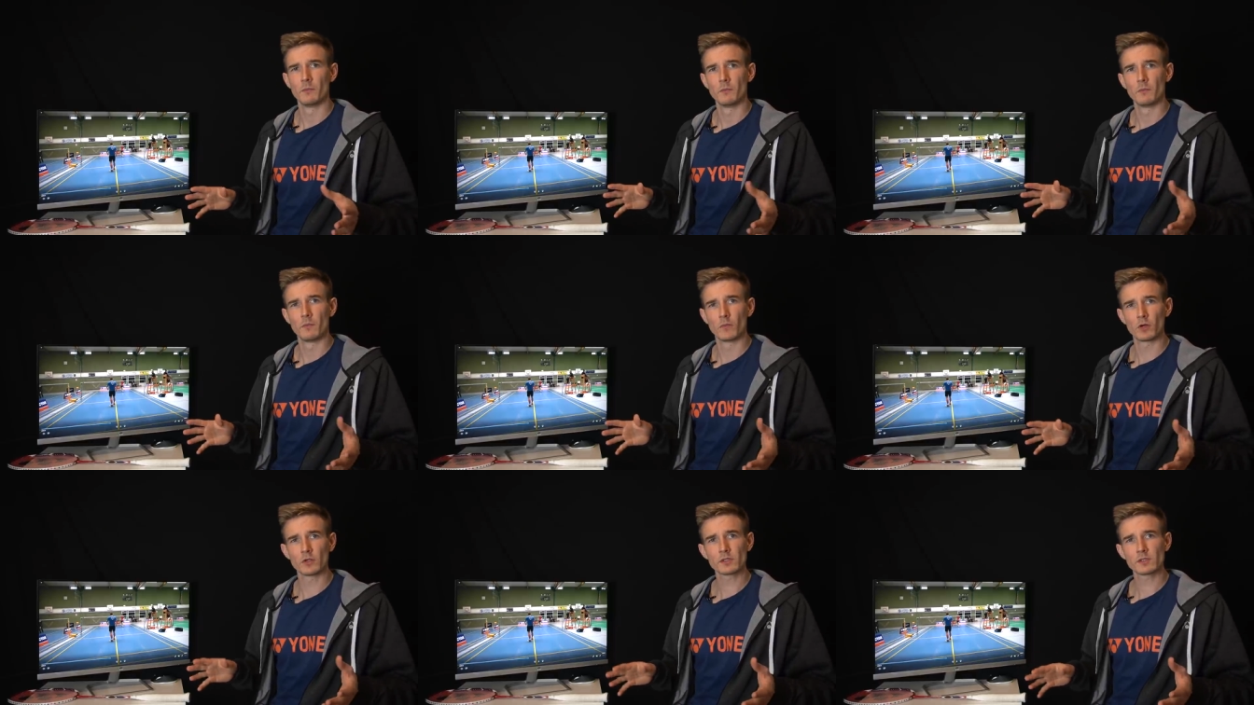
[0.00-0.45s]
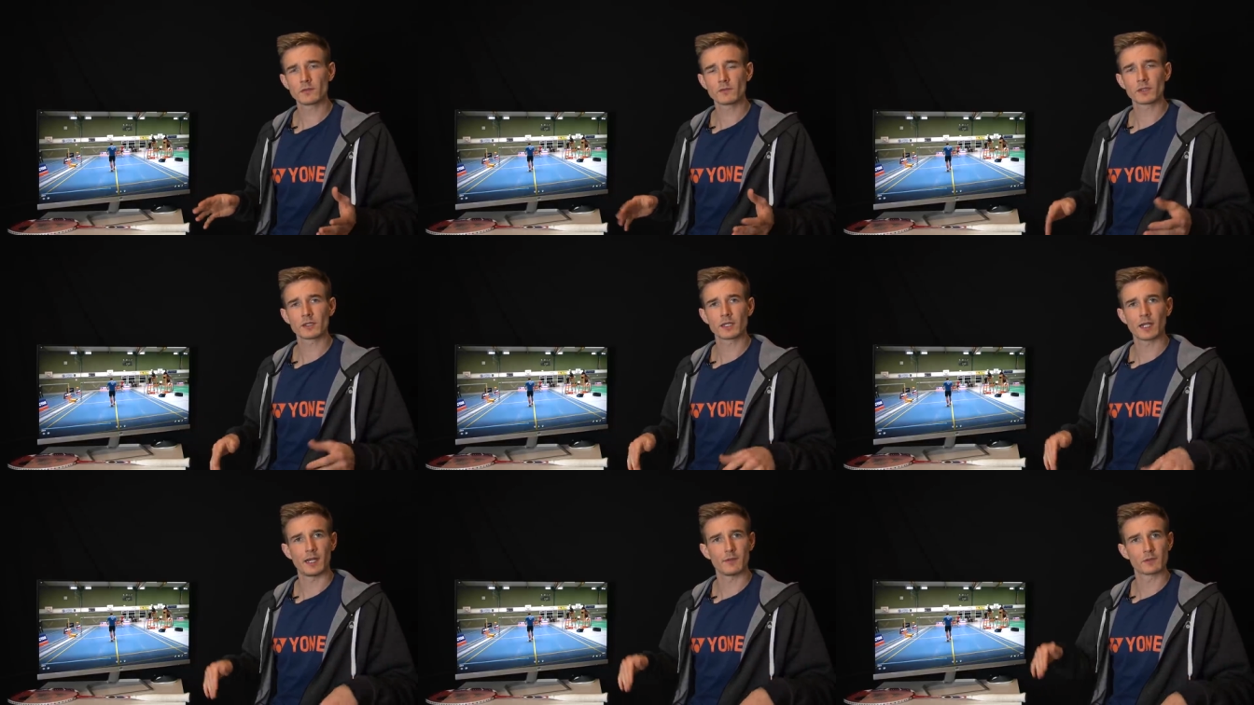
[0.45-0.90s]
most of
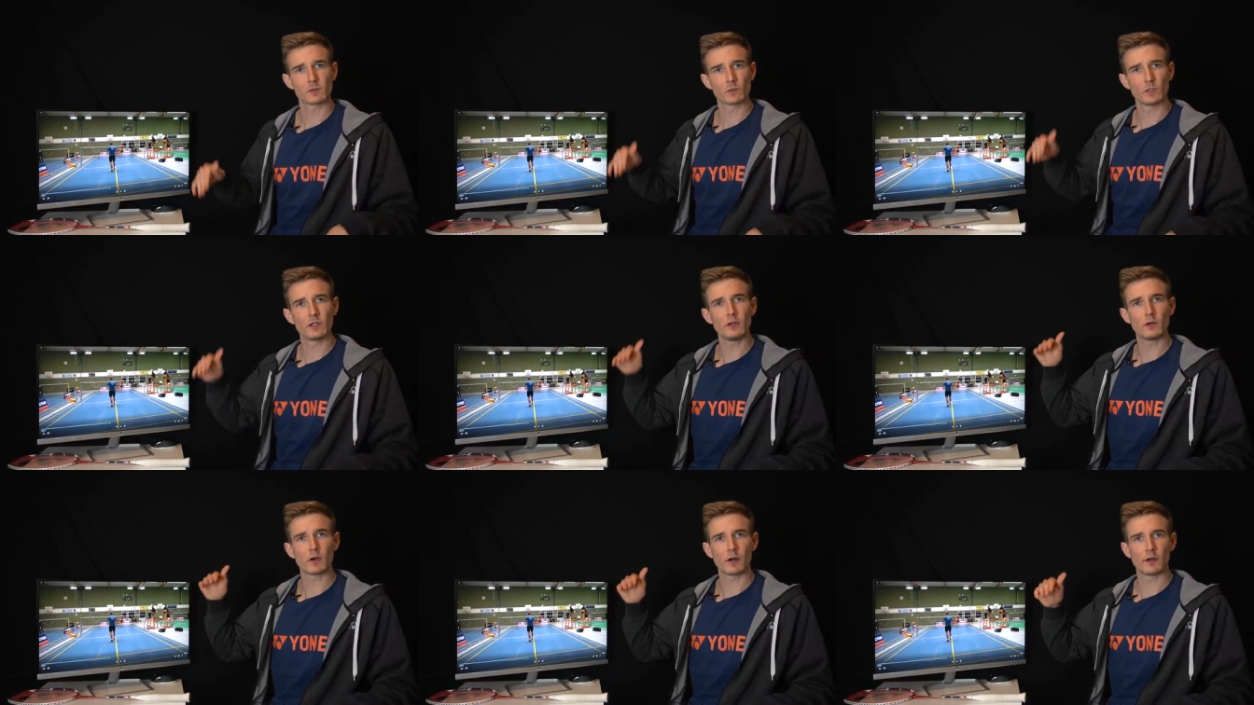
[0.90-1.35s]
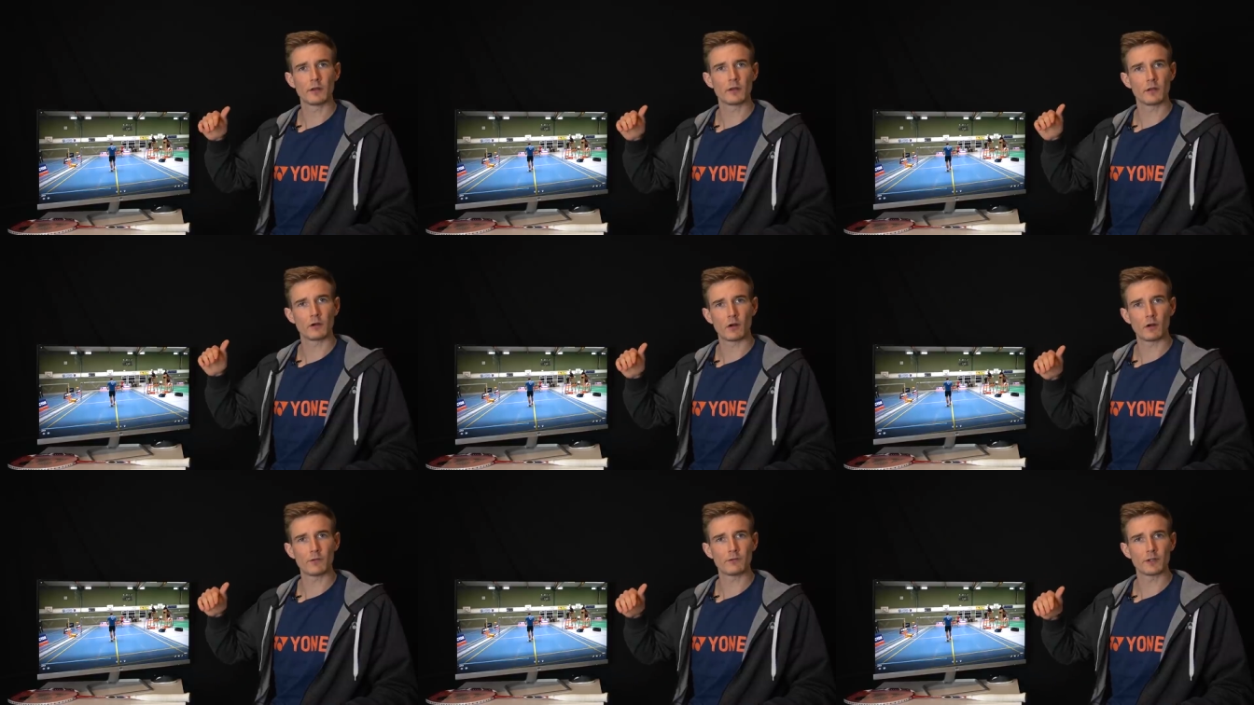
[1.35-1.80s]
the times when you are in
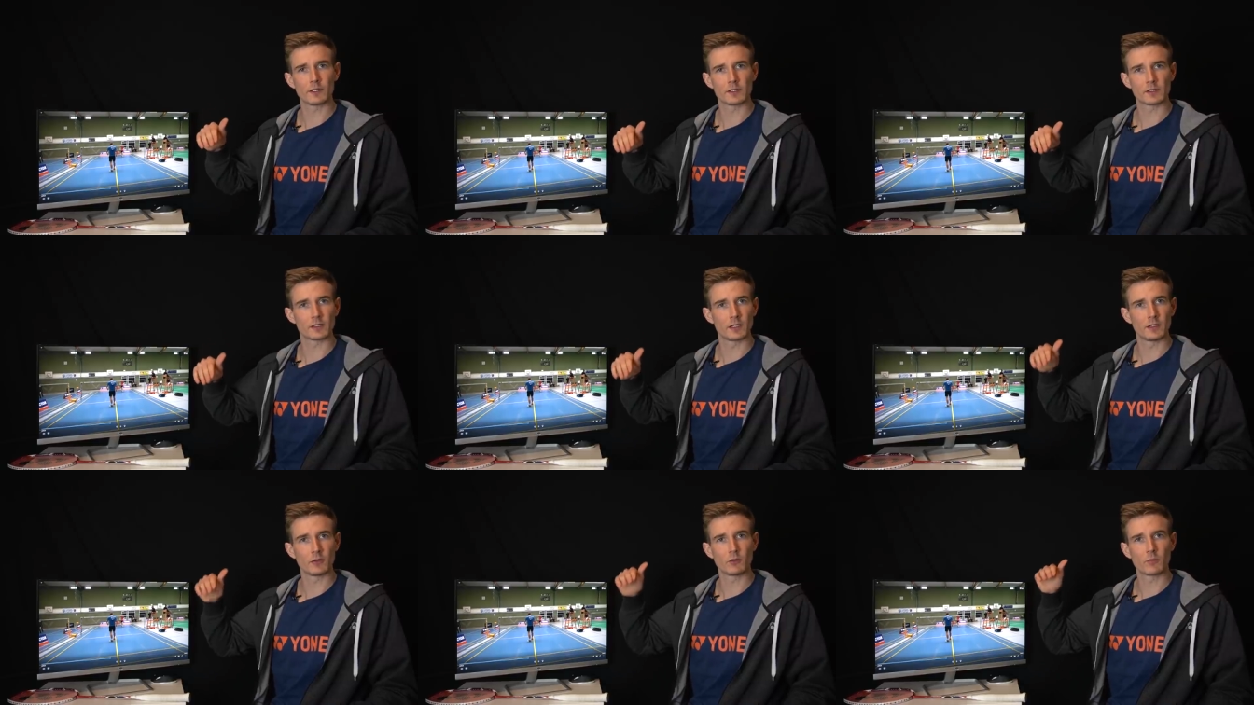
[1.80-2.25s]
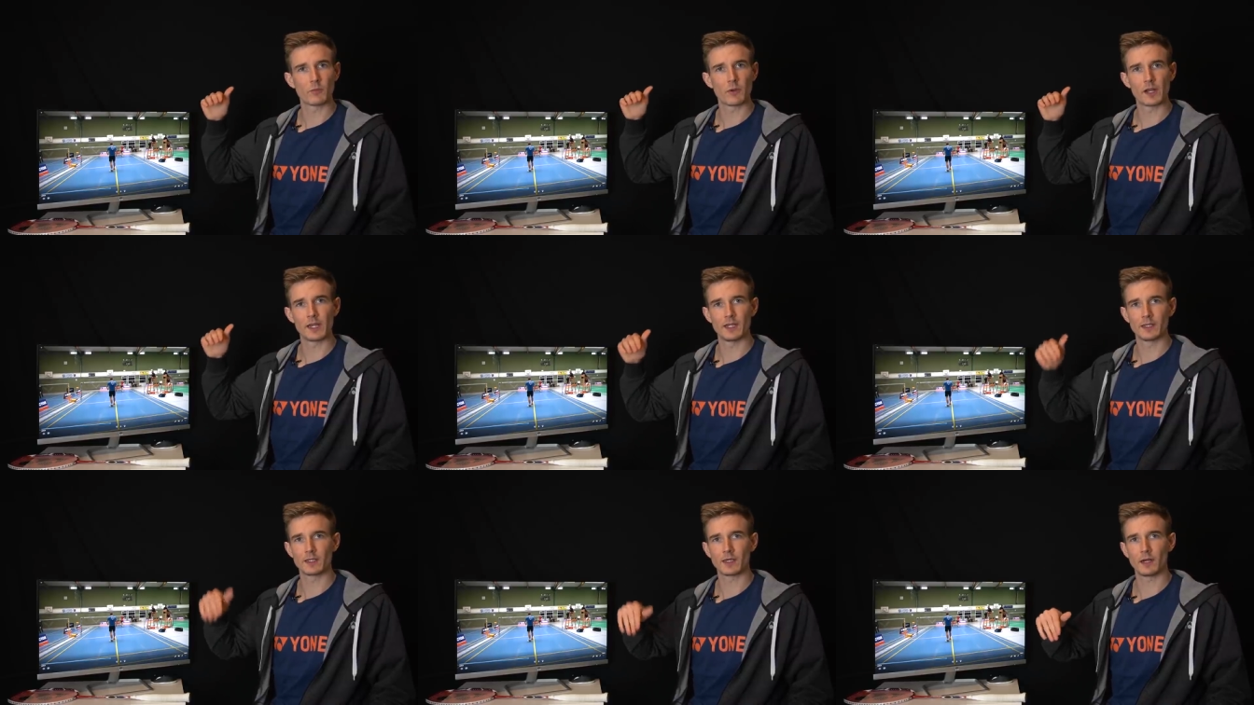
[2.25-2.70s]
offense and you're
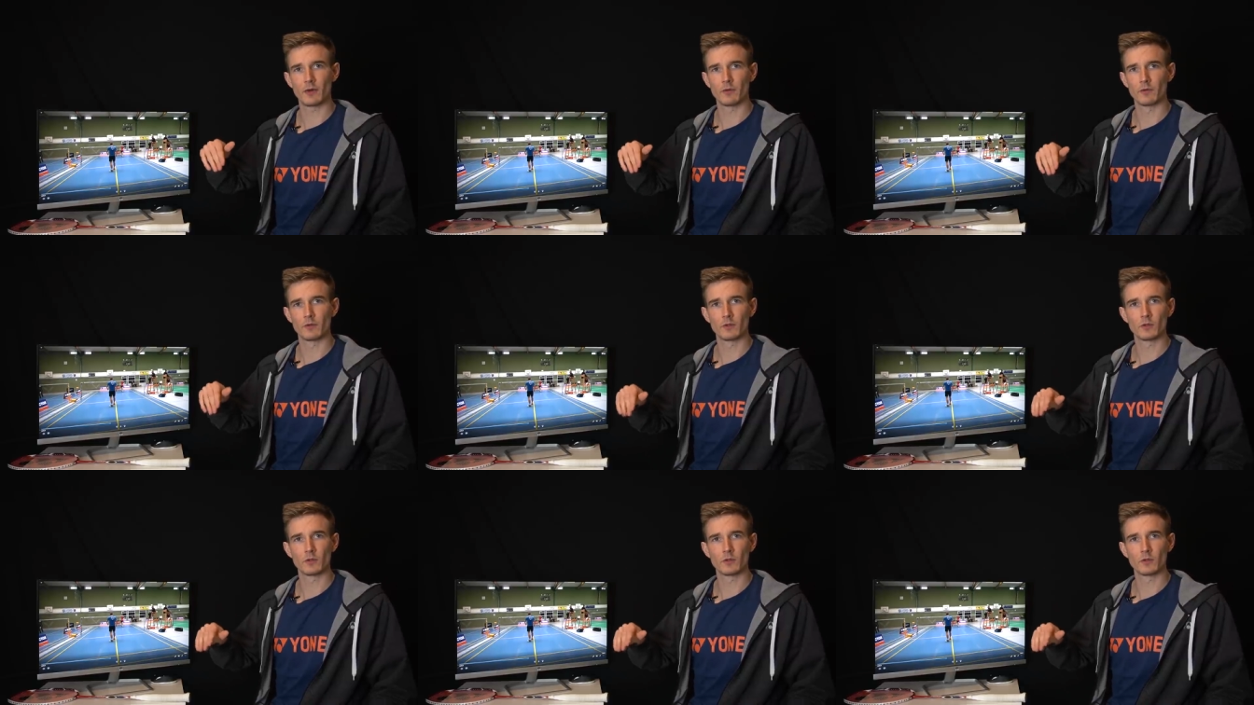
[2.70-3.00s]
playing down,